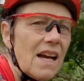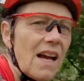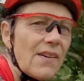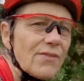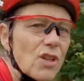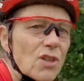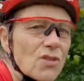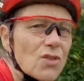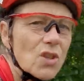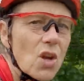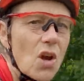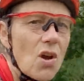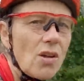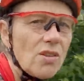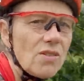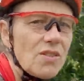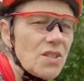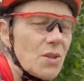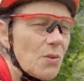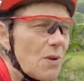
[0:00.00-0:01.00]
I've just got
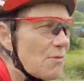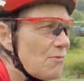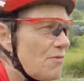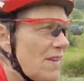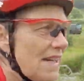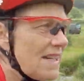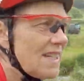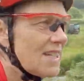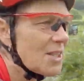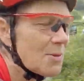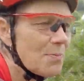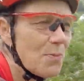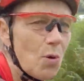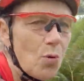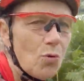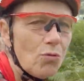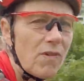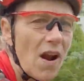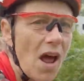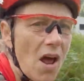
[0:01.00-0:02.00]
onto a really
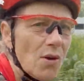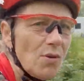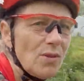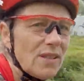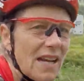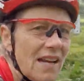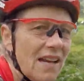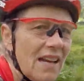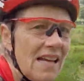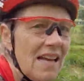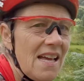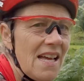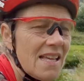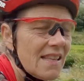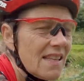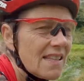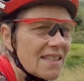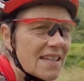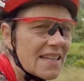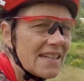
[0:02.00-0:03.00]
small road
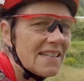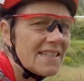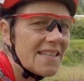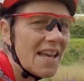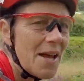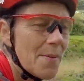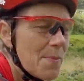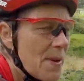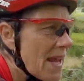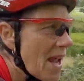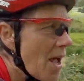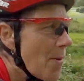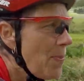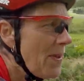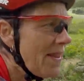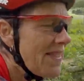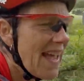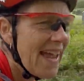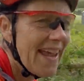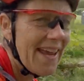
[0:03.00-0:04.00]
that's going to take me
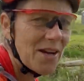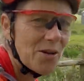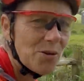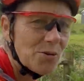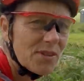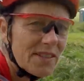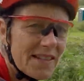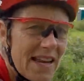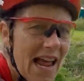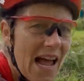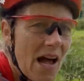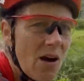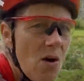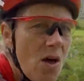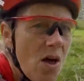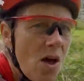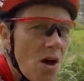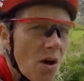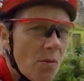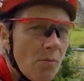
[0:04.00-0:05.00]
up in the hills now
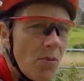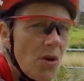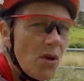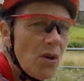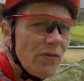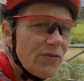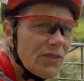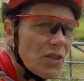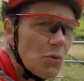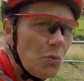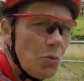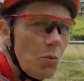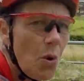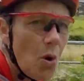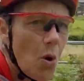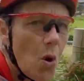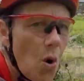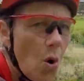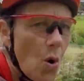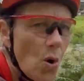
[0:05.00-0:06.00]
and move
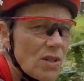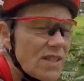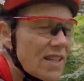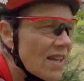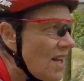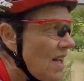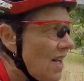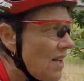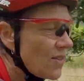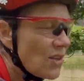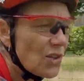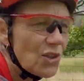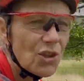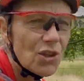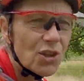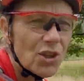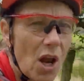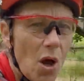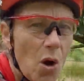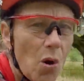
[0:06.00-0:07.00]
toward the
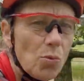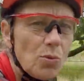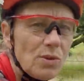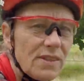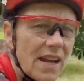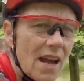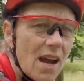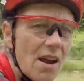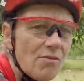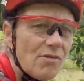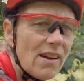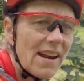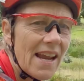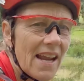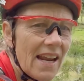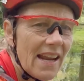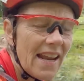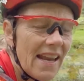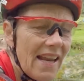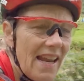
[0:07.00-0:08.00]
shoulder
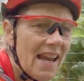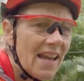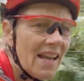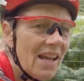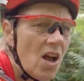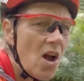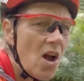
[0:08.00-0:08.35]
really